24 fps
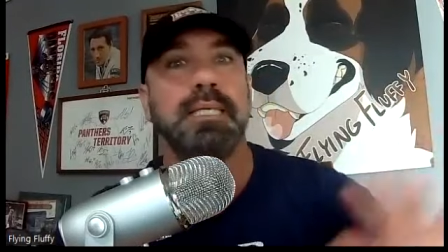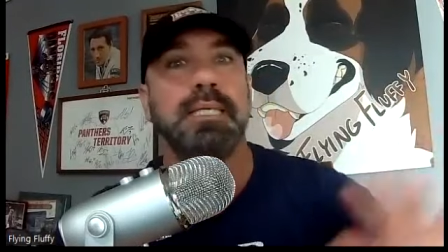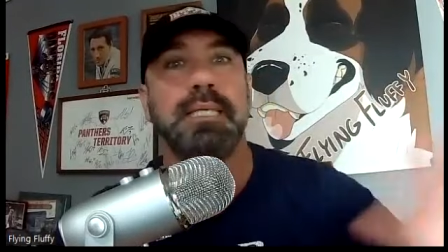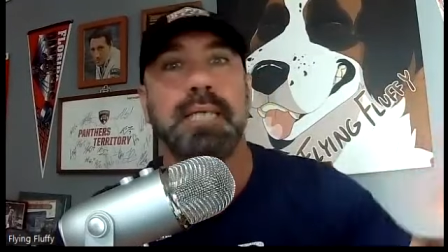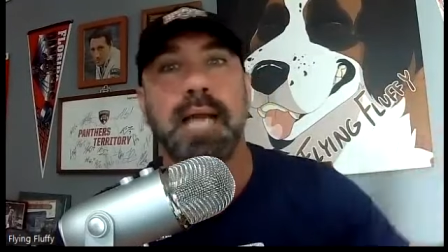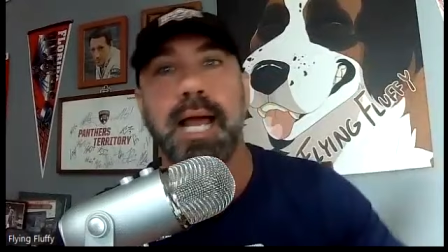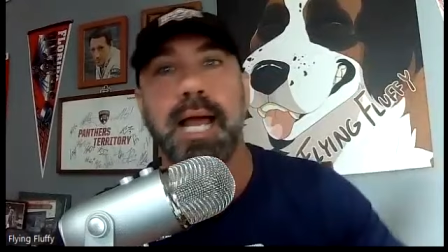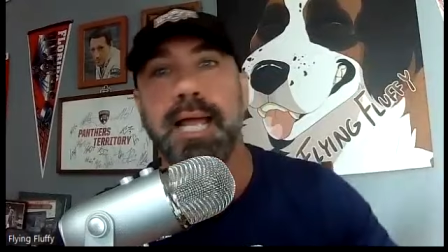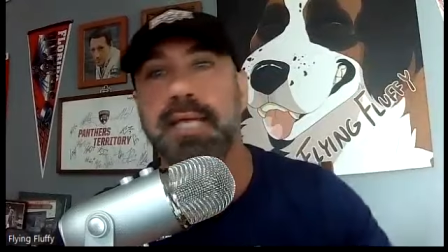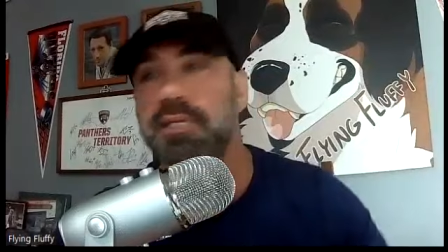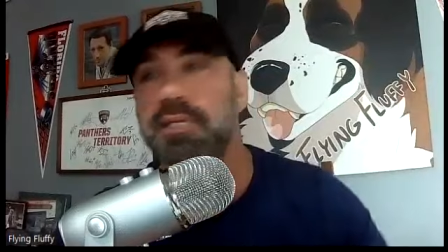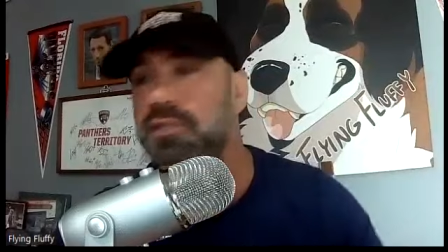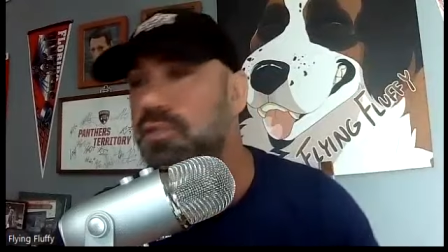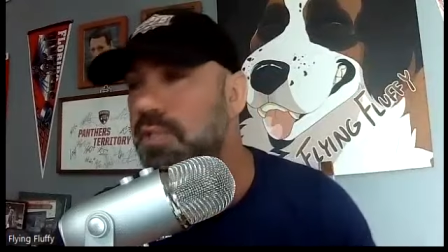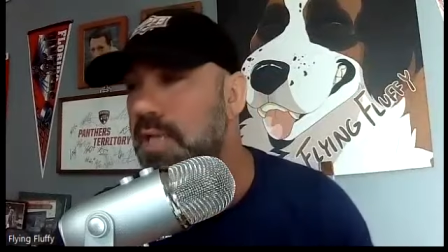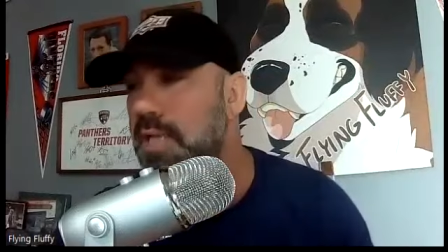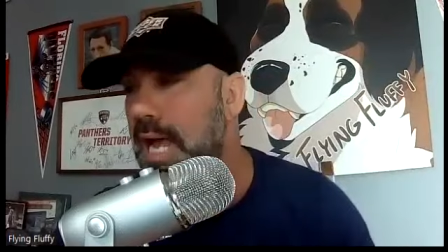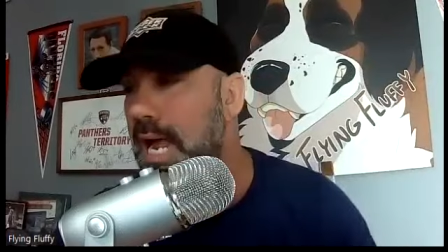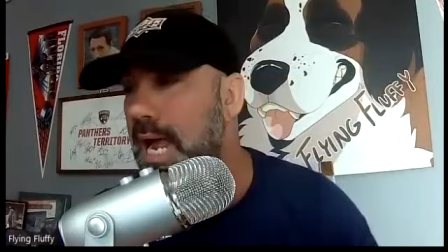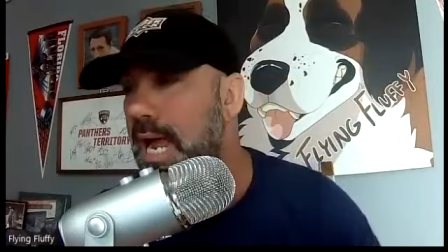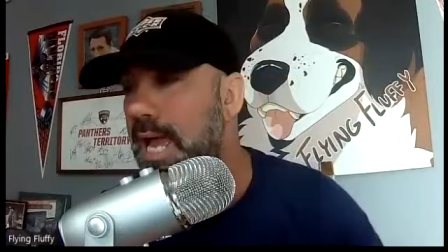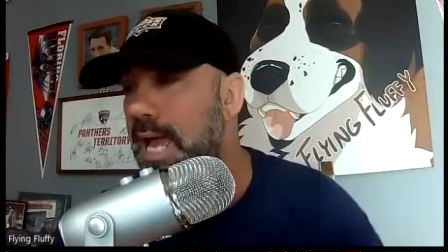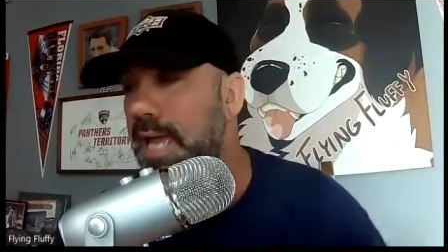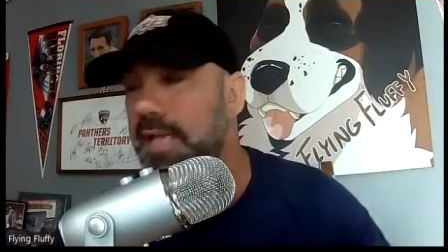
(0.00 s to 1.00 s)
nice
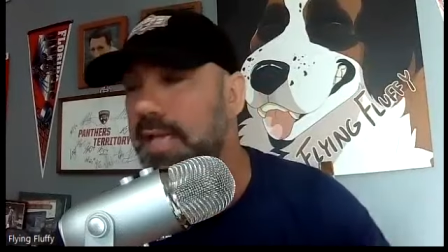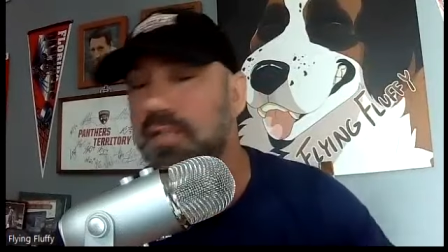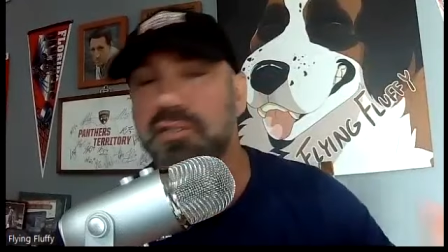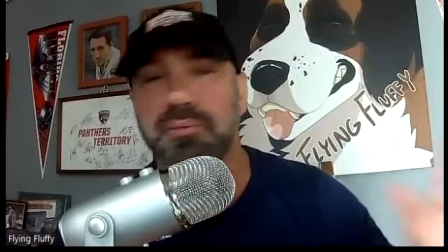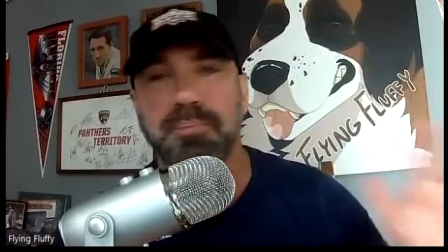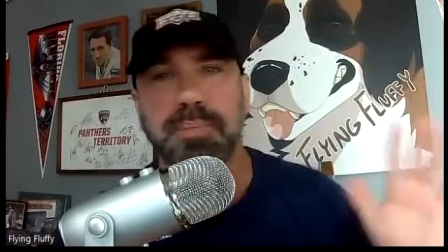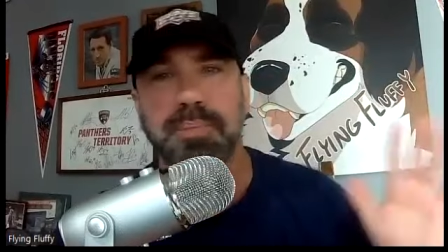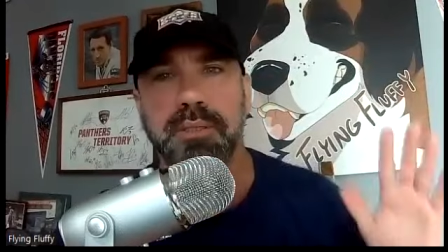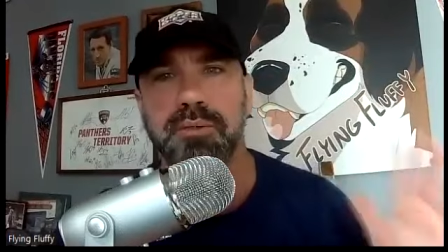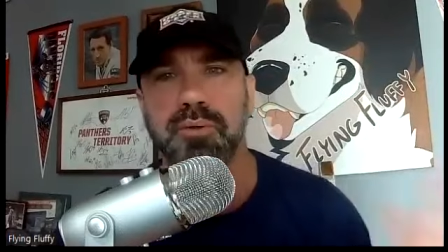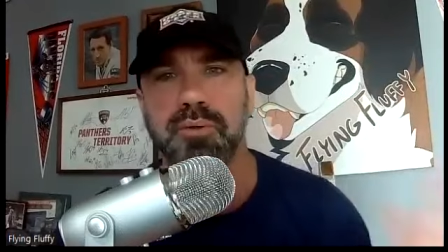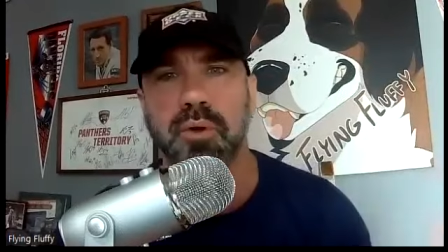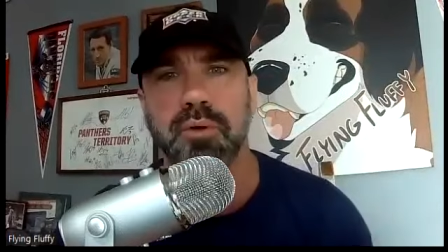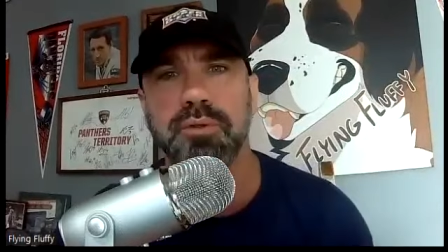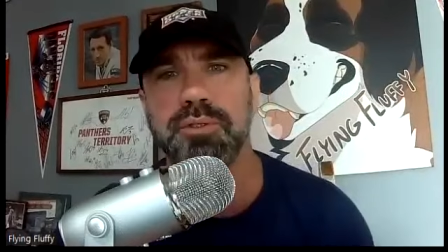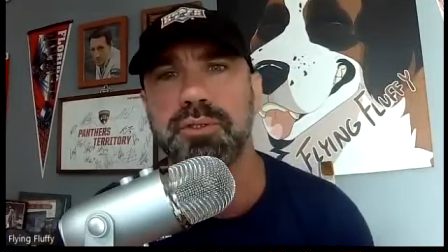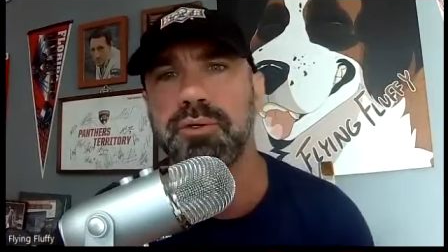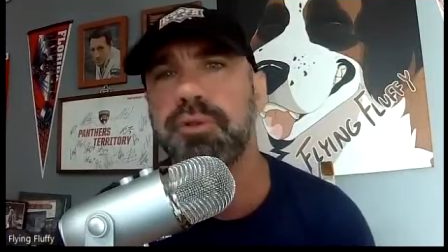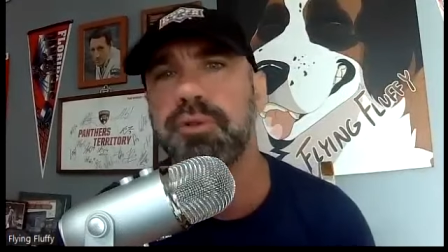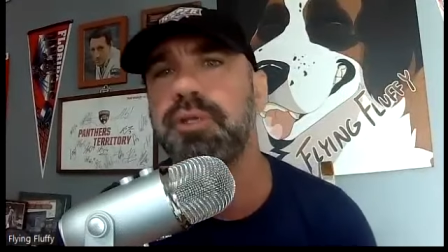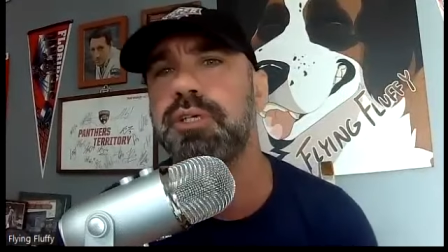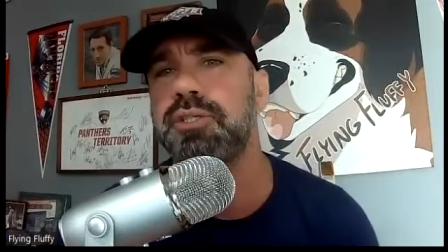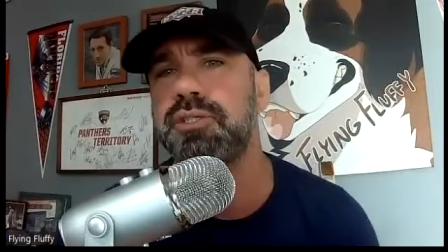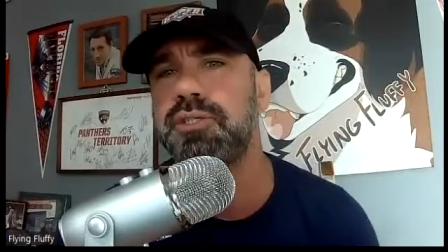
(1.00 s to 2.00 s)
guys, but those
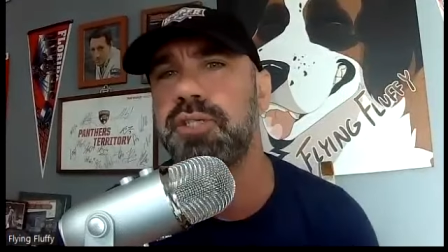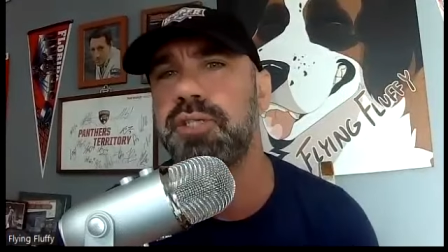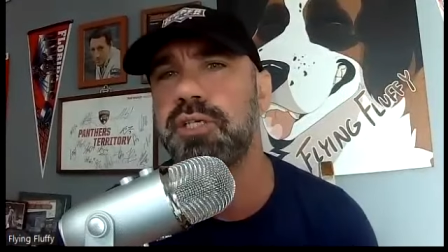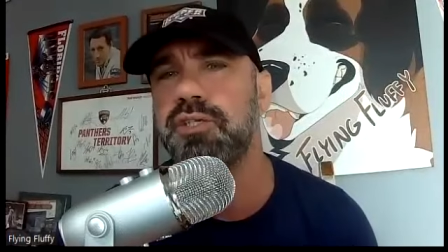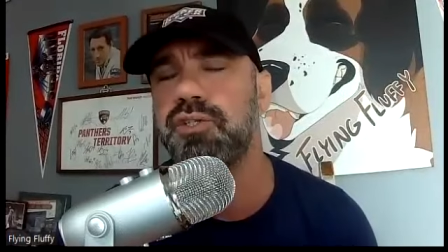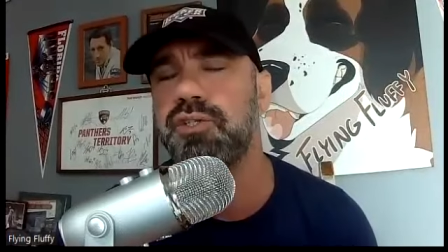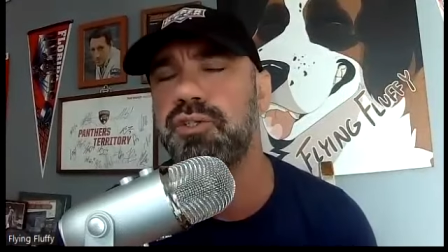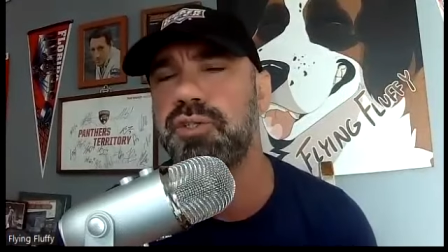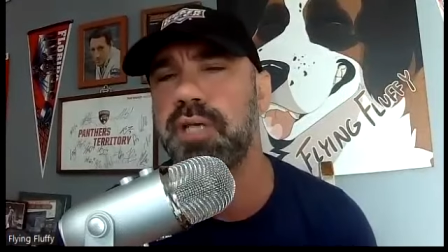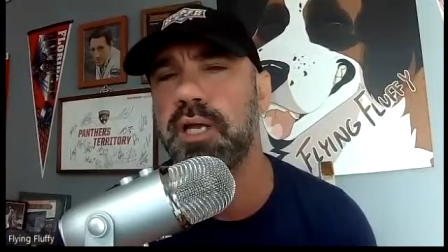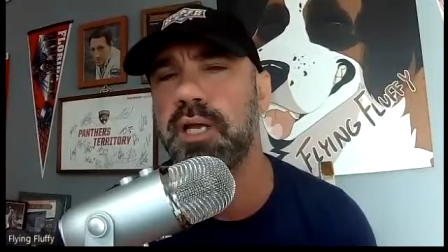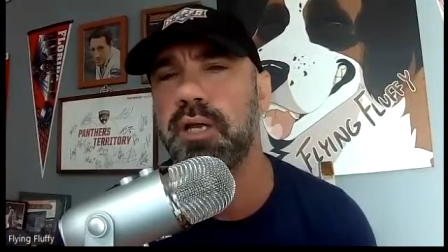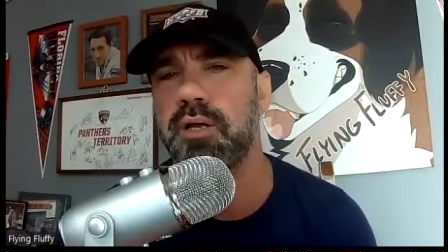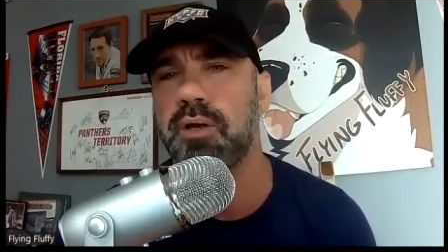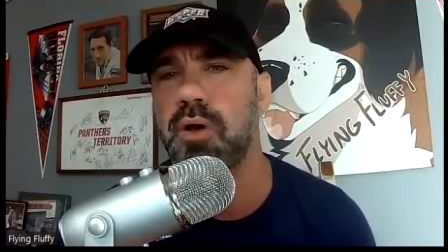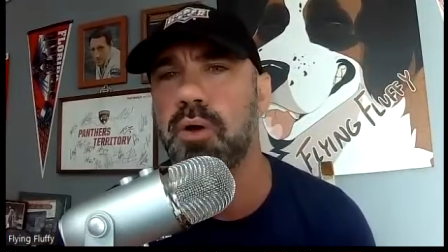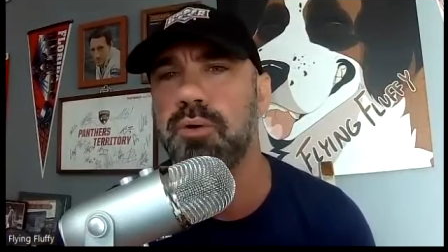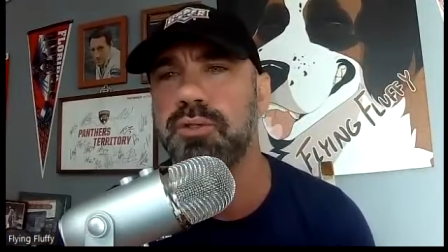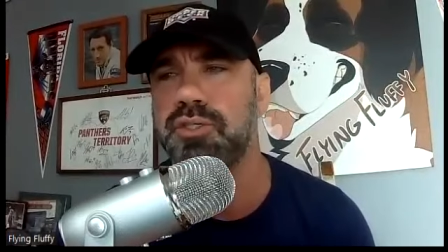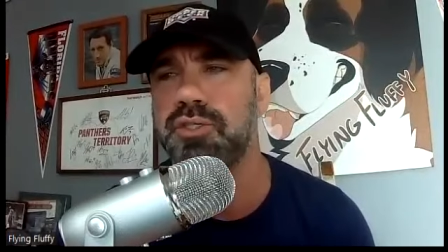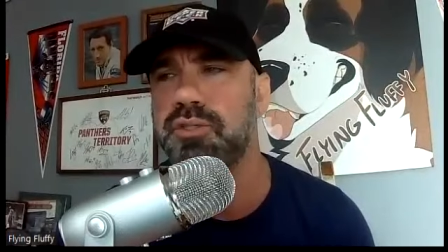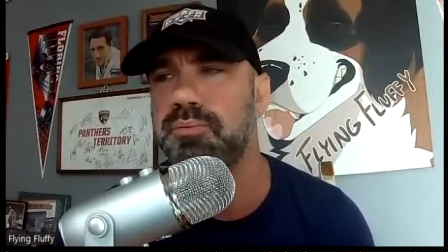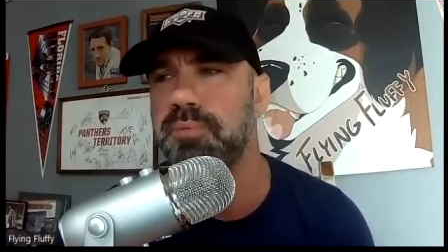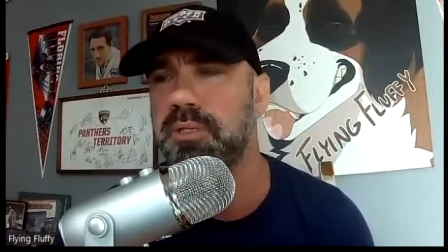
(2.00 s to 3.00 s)
are assistant
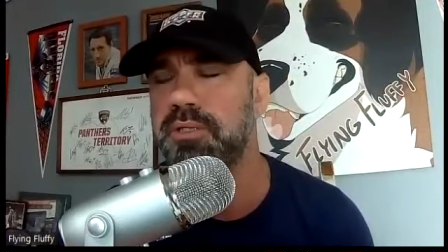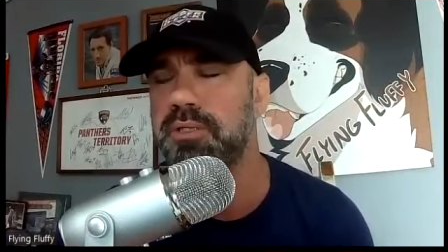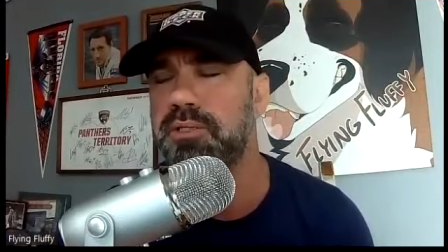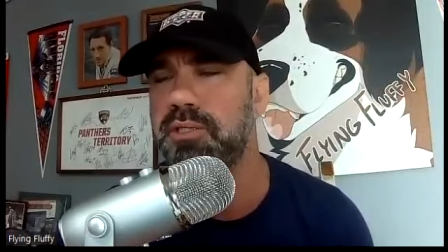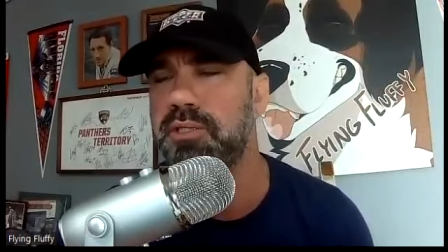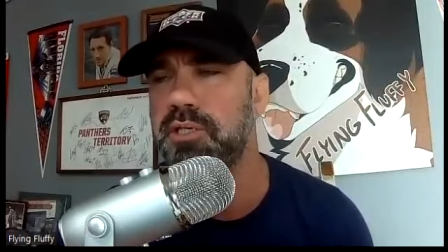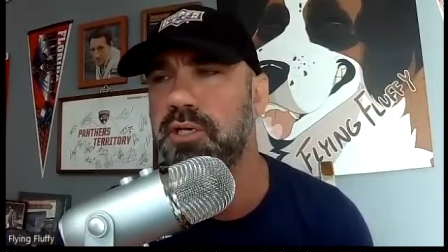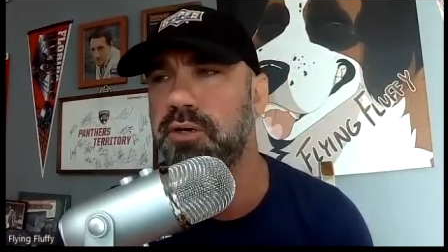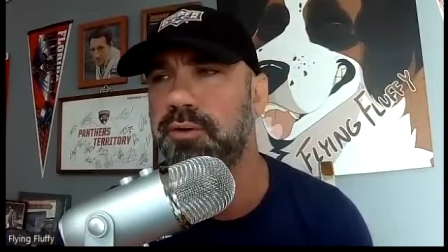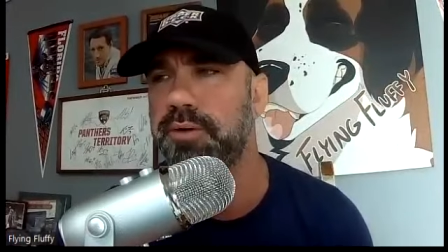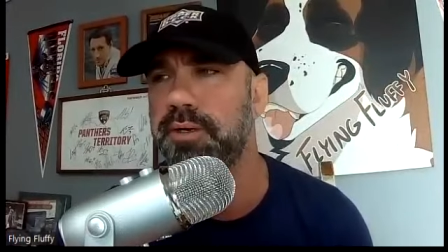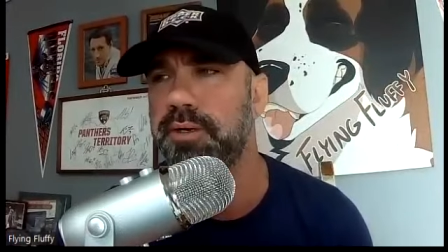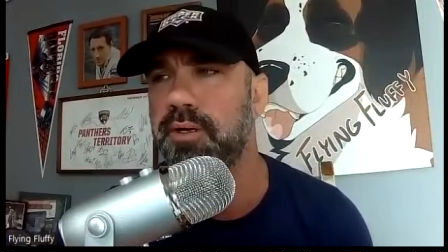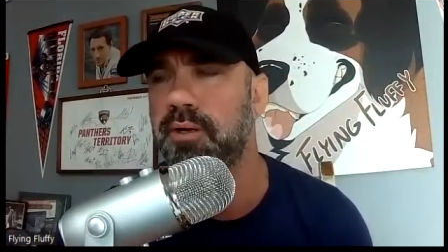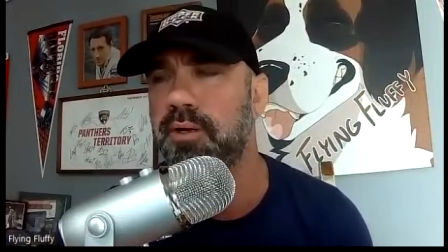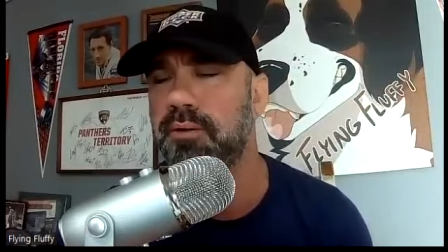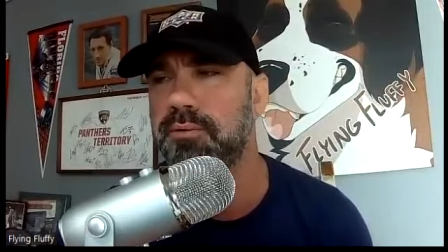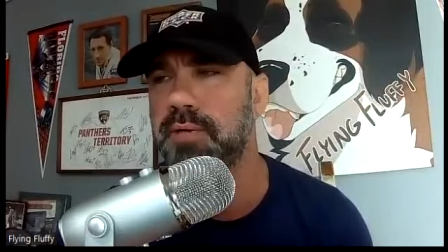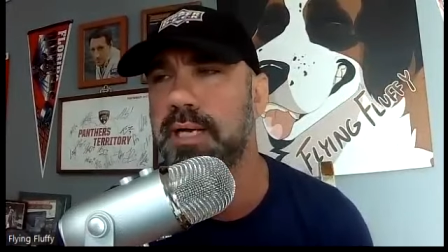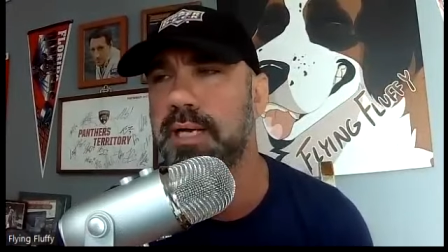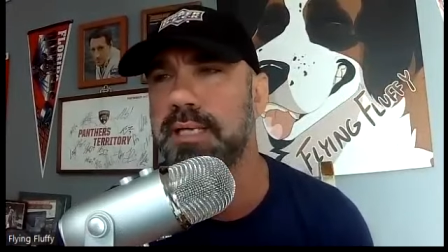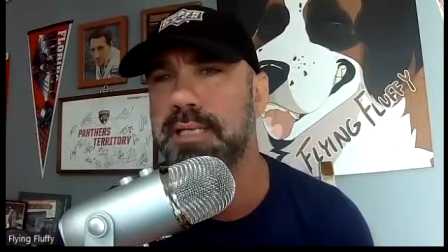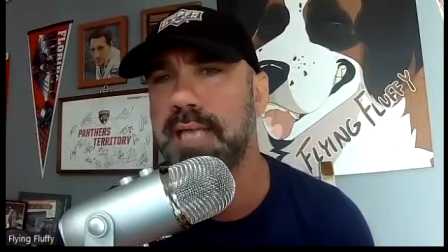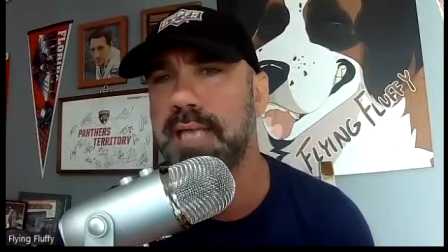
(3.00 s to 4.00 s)
coach material,
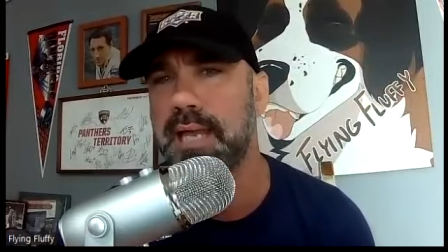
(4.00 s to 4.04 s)
right?